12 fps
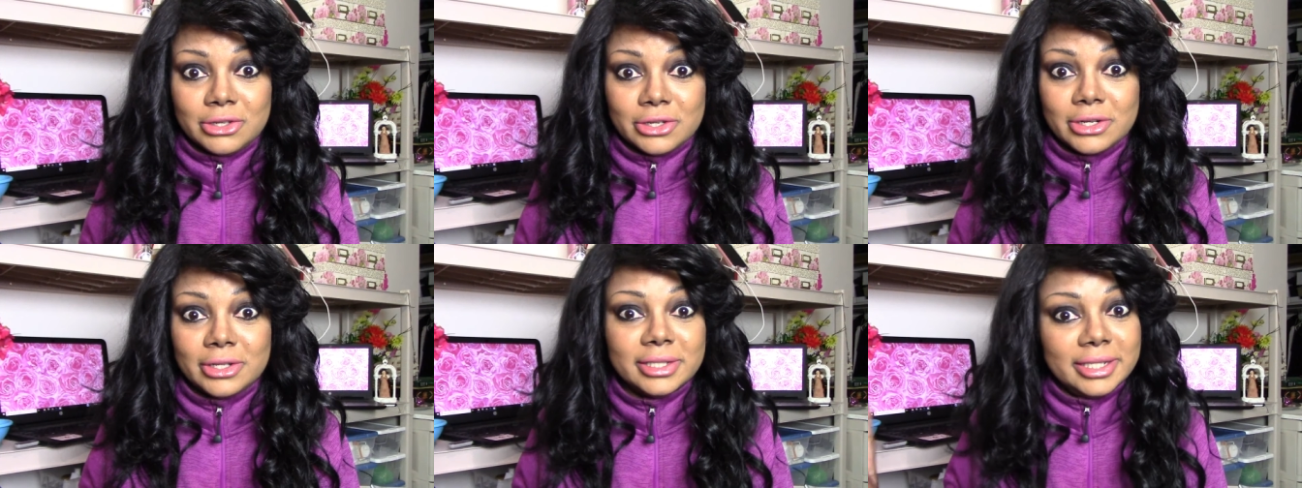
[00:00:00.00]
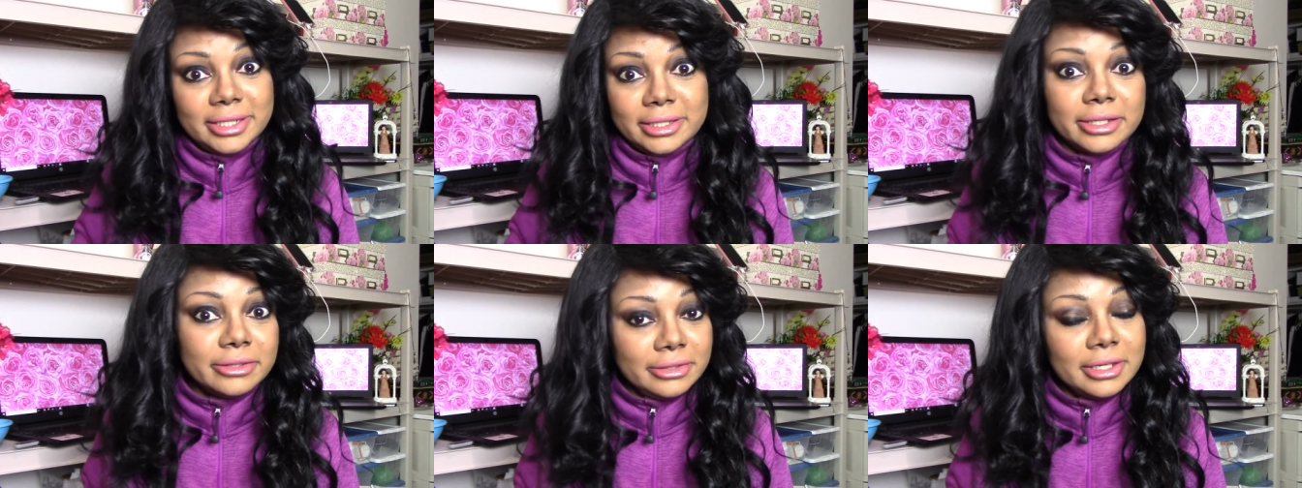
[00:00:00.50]
Girl at
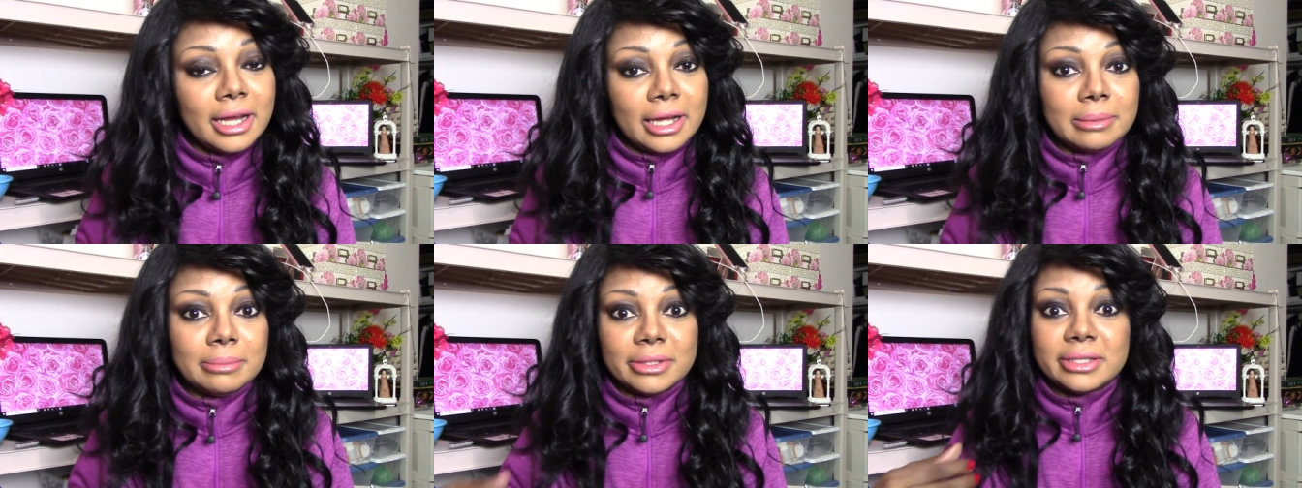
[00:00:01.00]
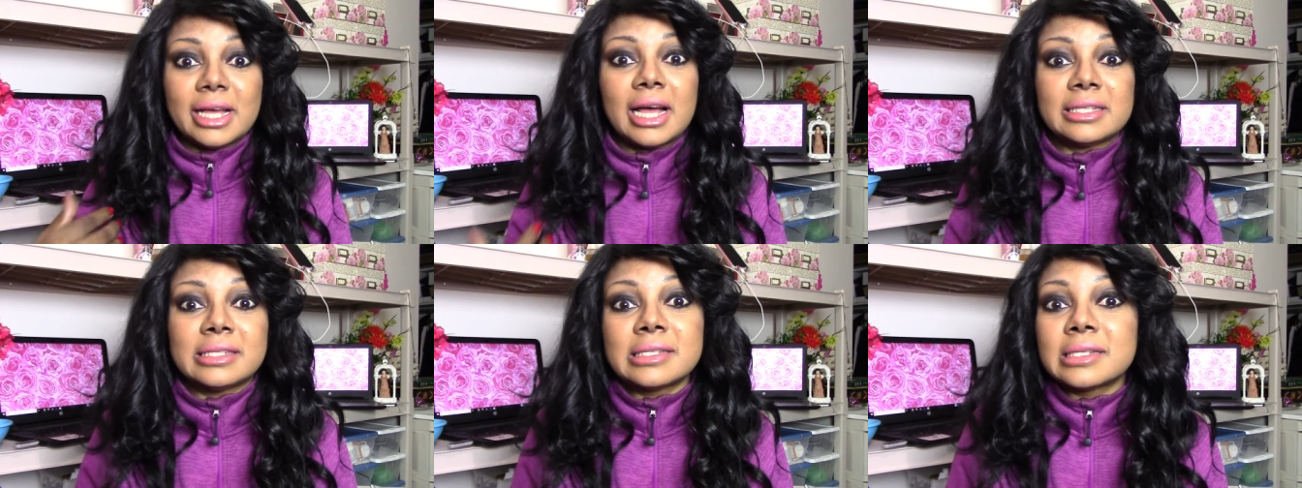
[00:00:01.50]
another time, but
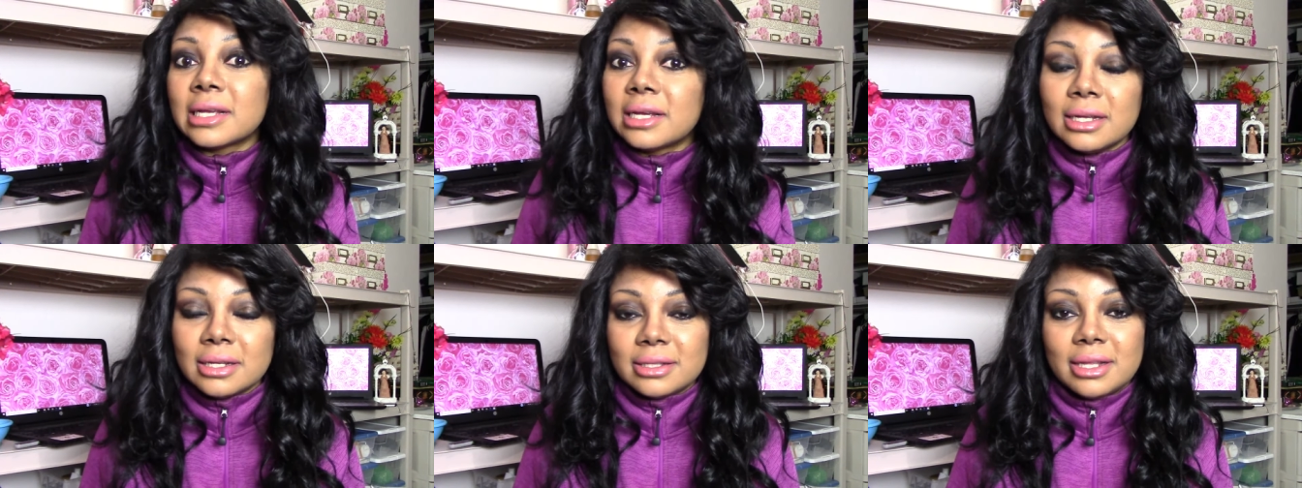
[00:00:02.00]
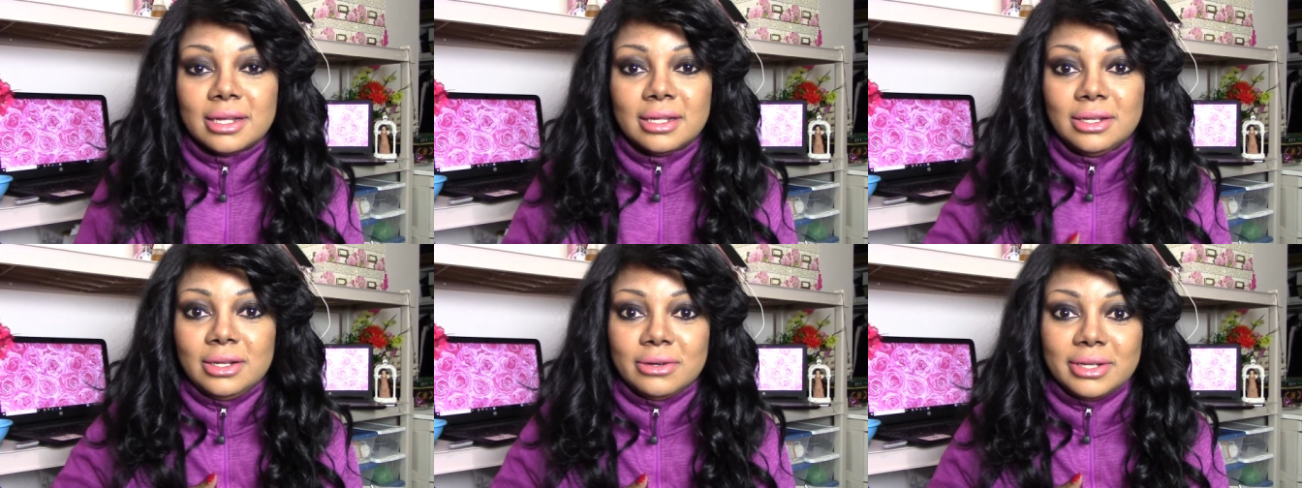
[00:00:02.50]
that's
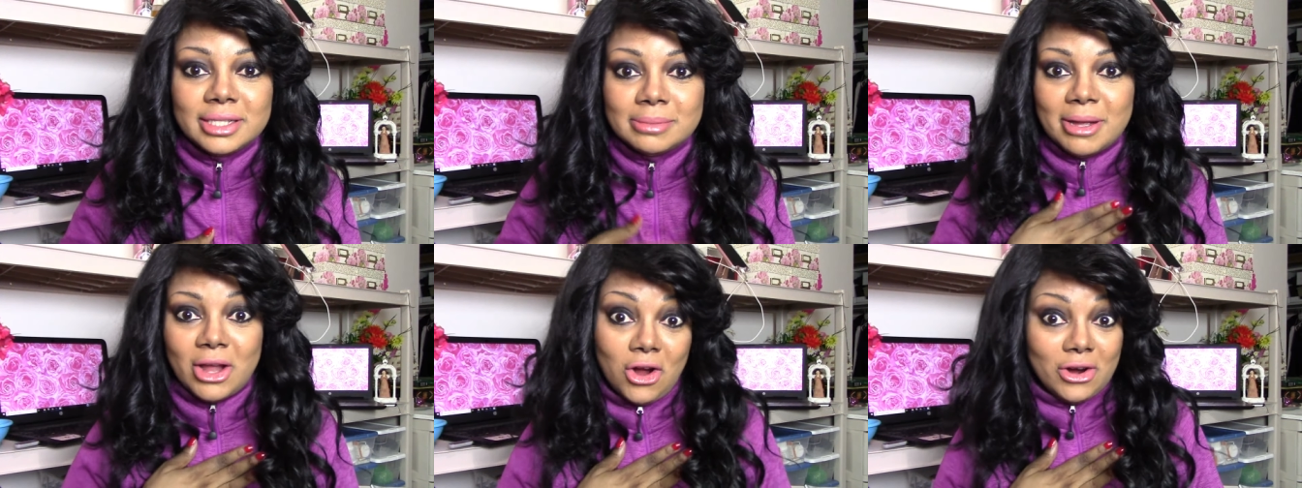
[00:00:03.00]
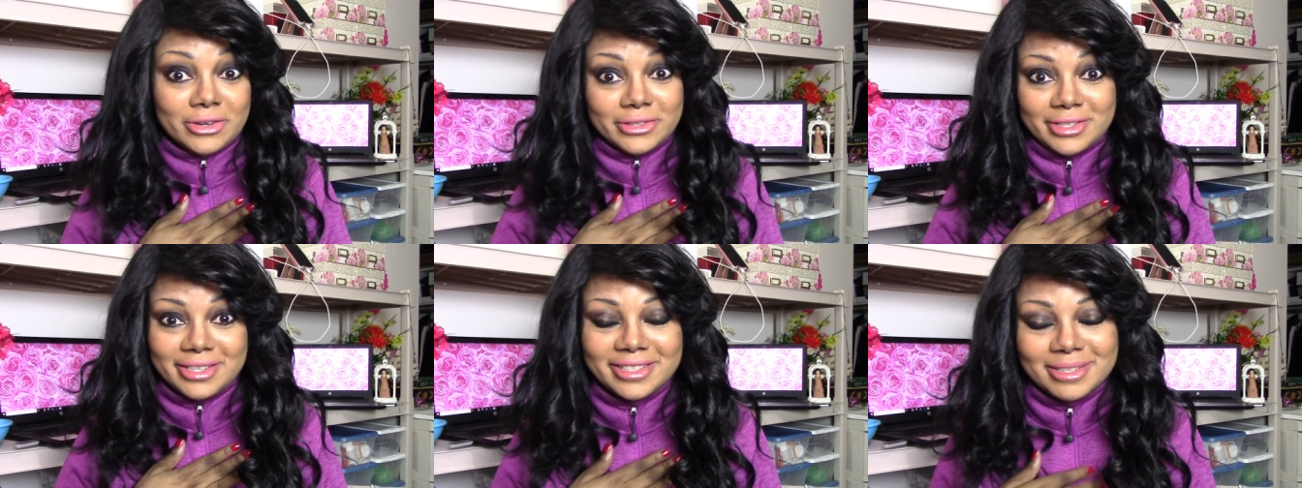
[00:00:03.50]
that you know, it's my
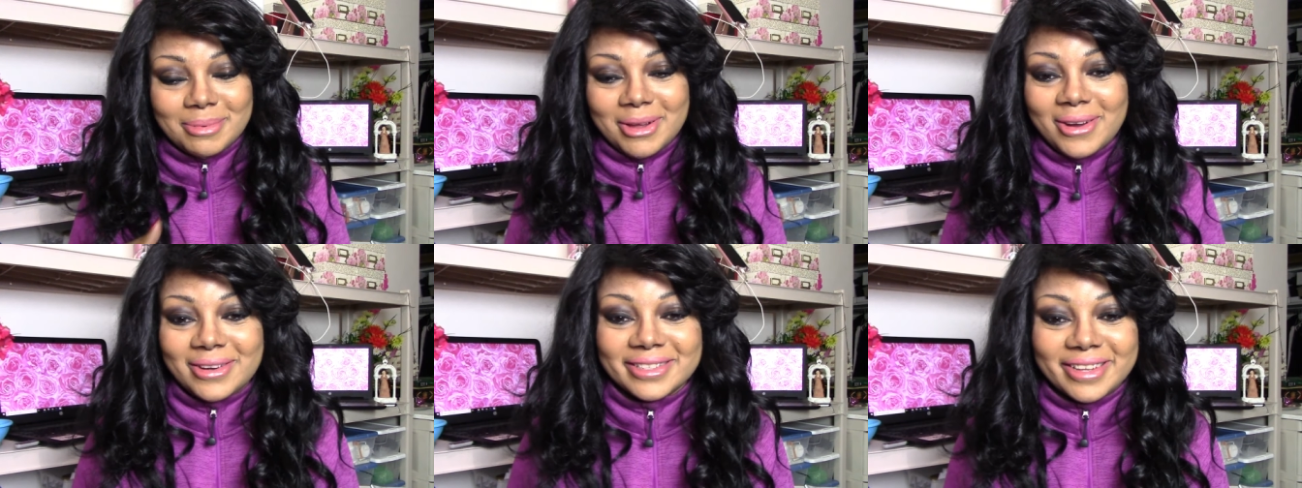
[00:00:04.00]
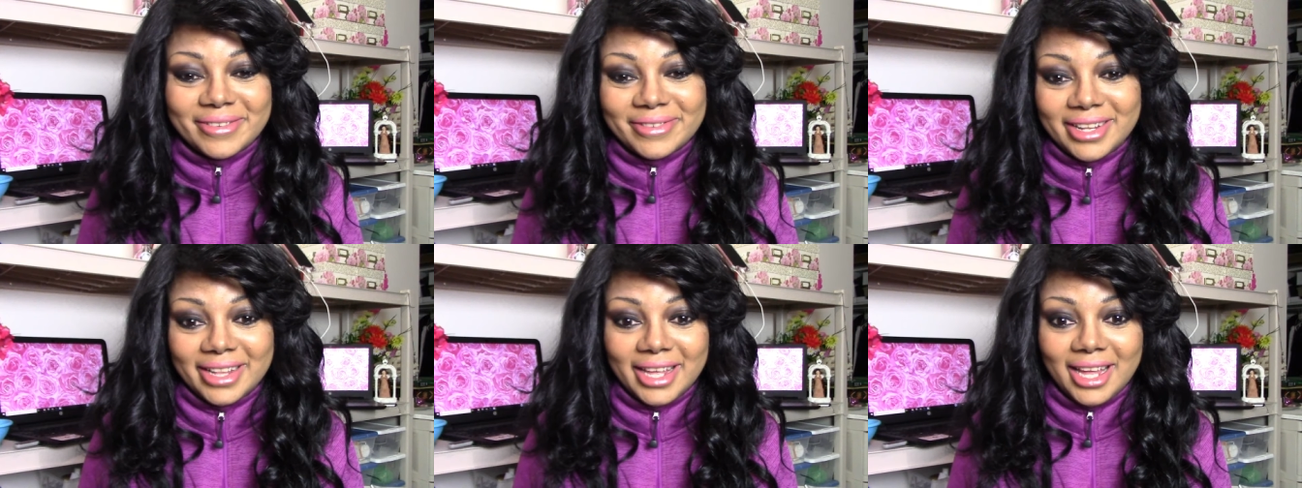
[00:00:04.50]
heart. It's my heart
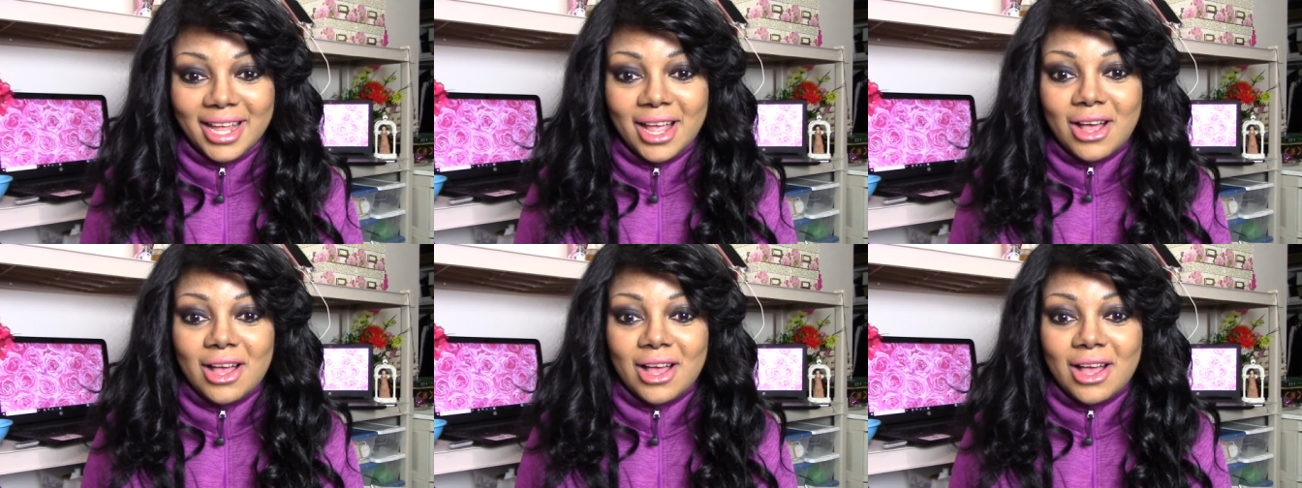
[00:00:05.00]
definitely.